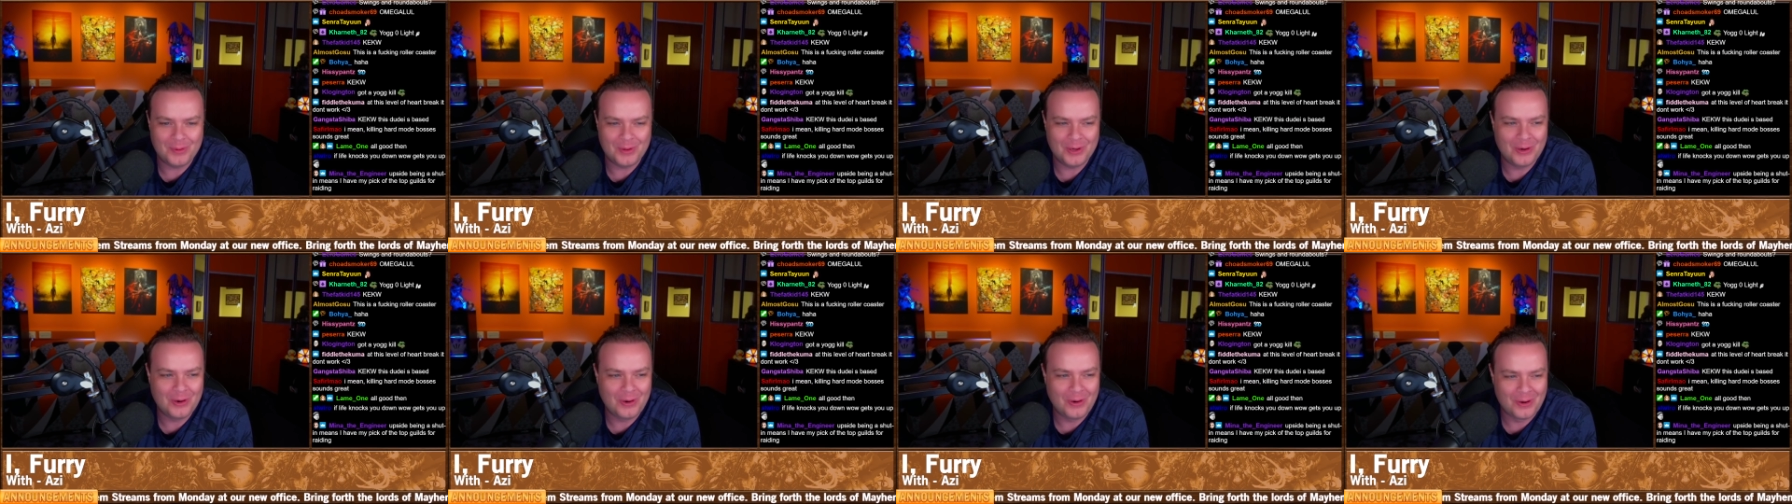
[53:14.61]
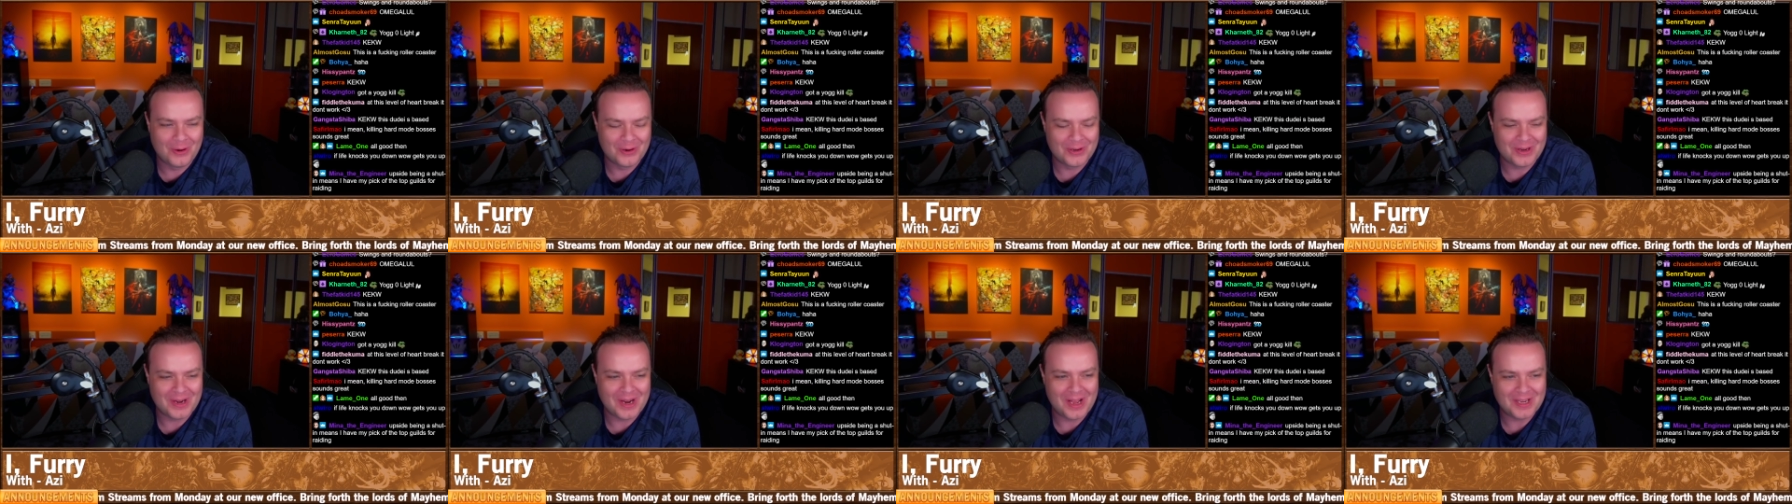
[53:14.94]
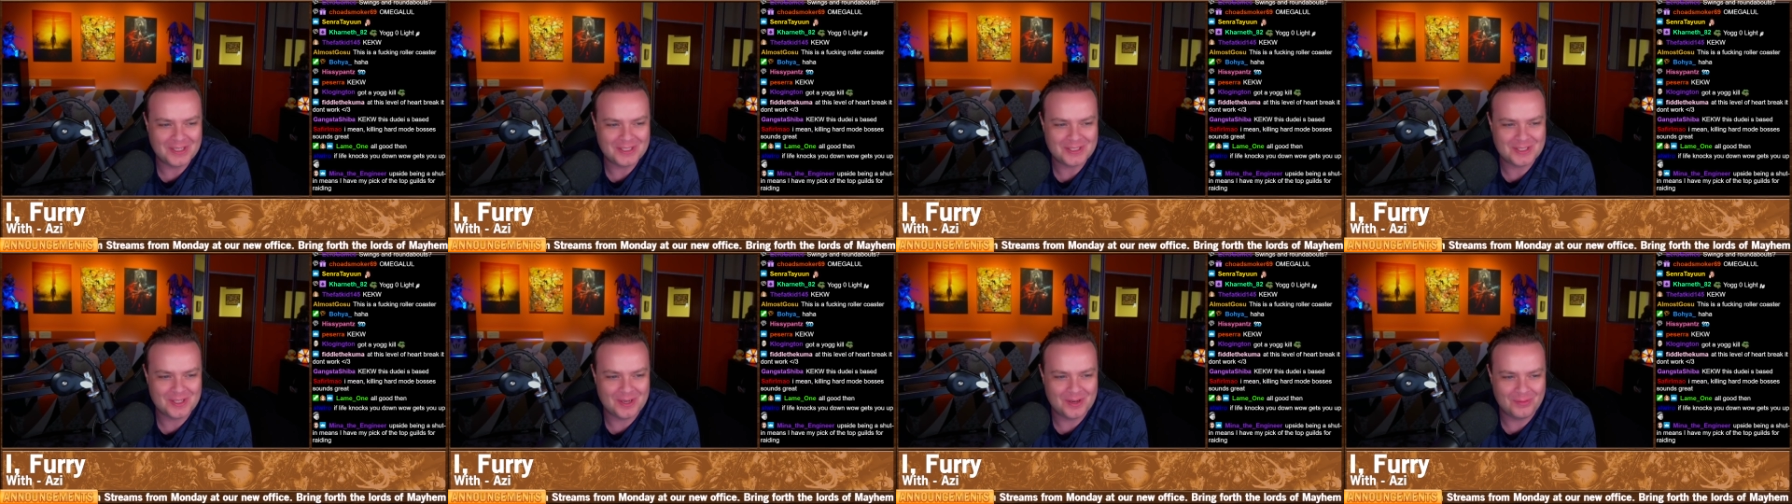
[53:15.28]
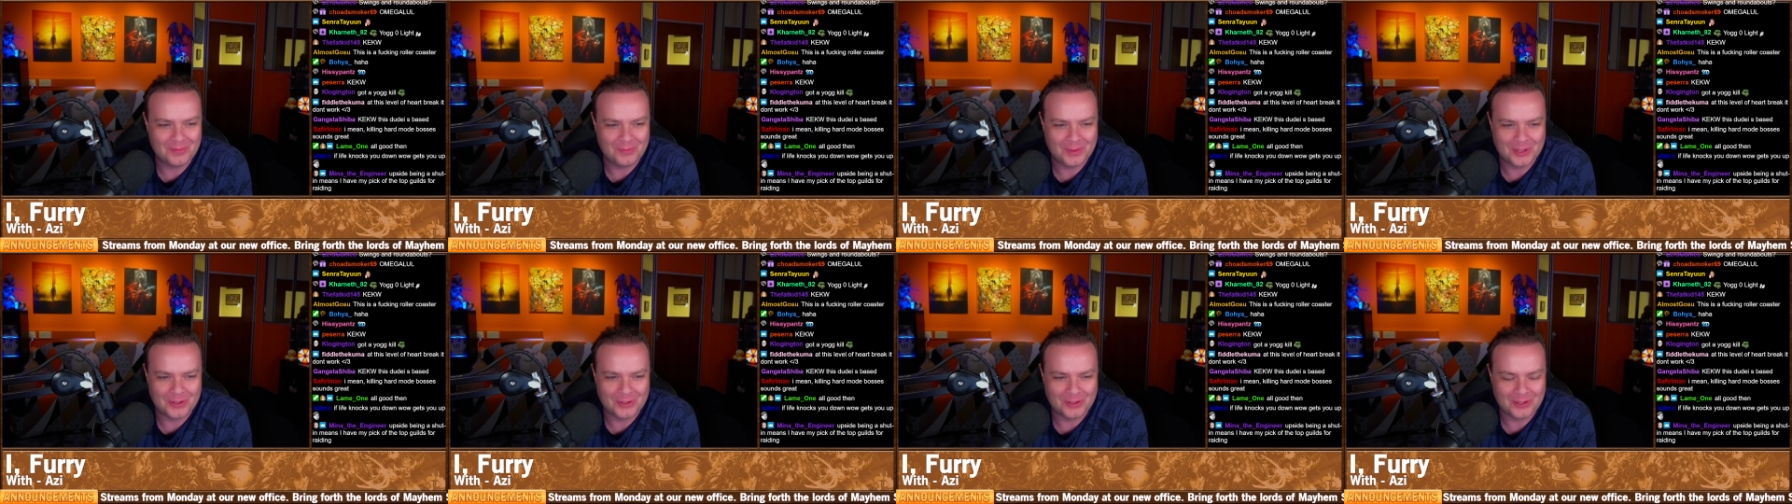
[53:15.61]
were Horde on our server
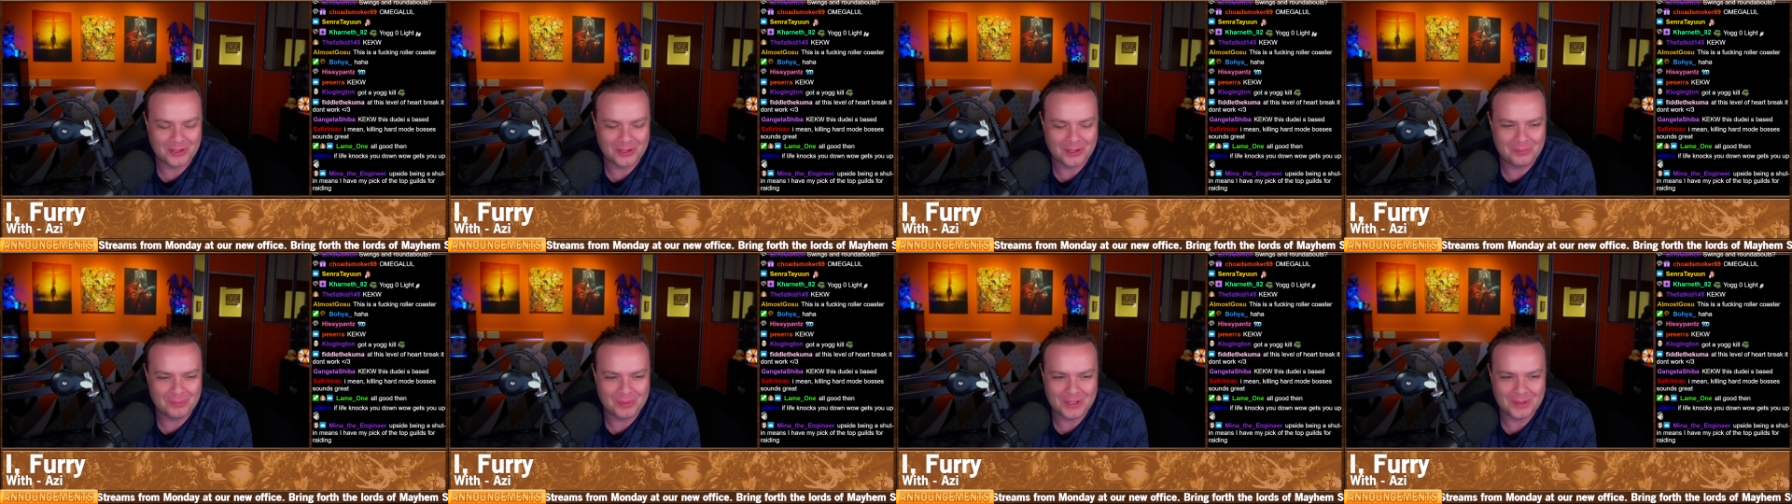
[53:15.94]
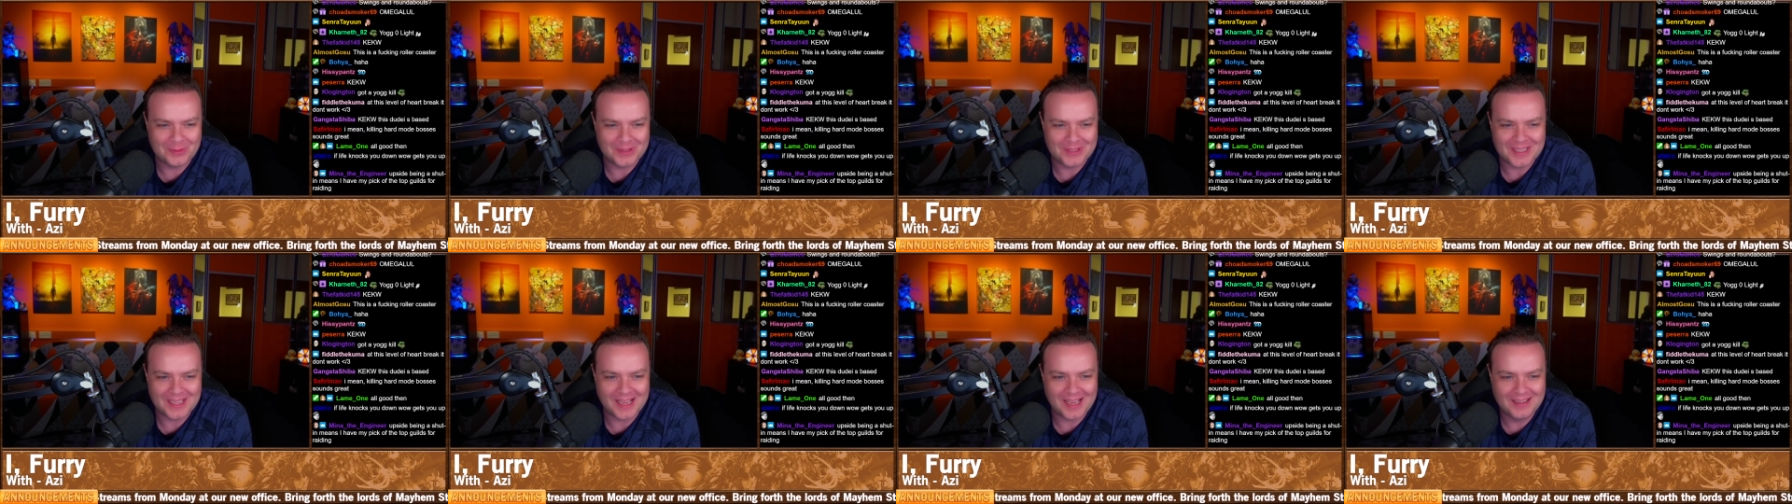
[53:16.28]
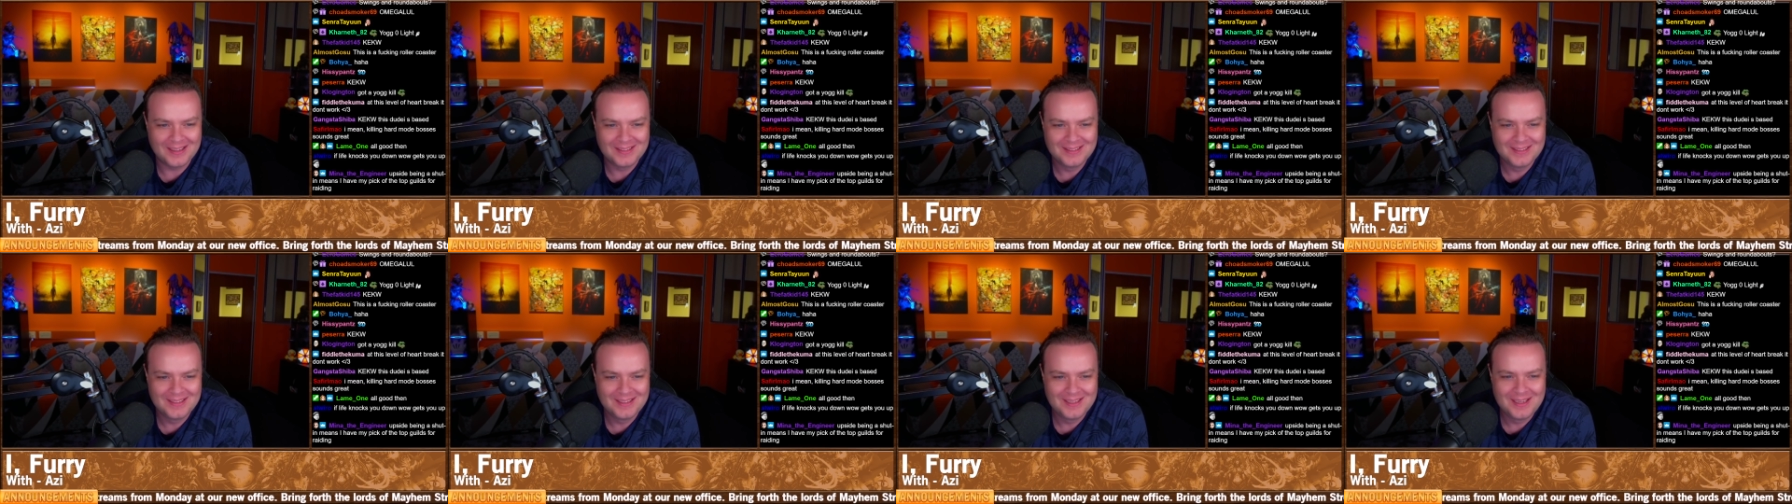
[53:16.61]
and we couldn't compete with that.